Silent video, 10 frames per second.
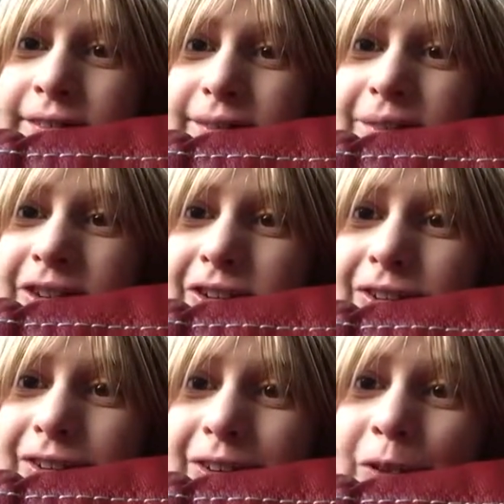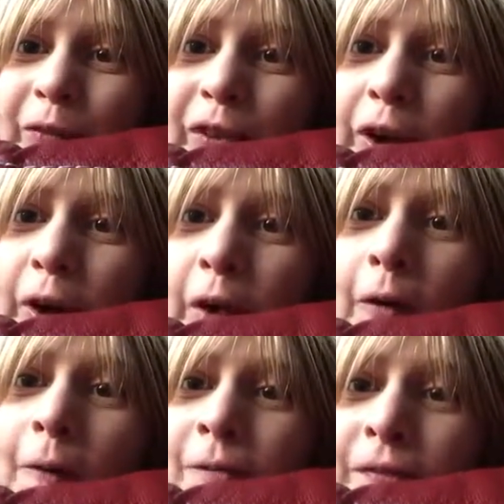I'm actually not a fan at
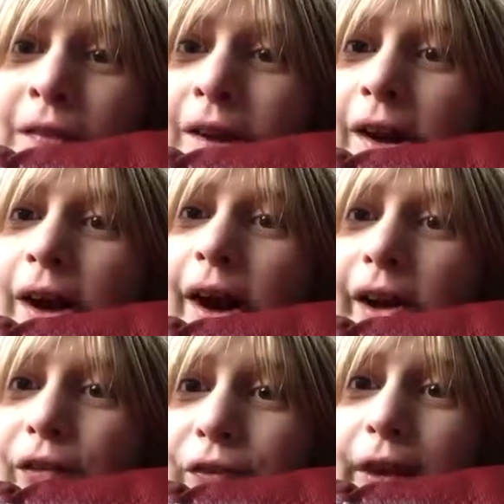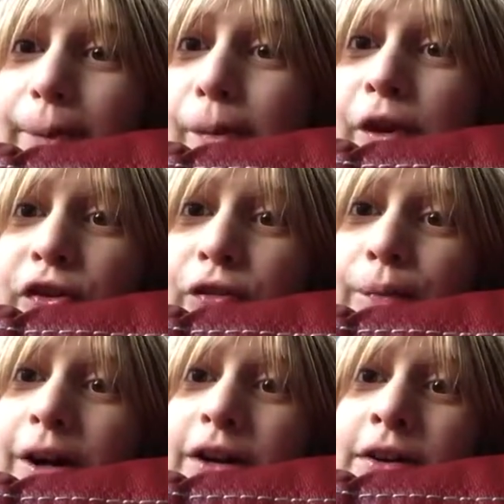all. I have nightmares of
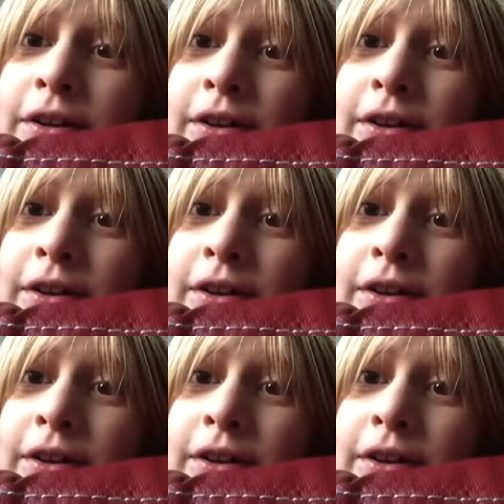Mo-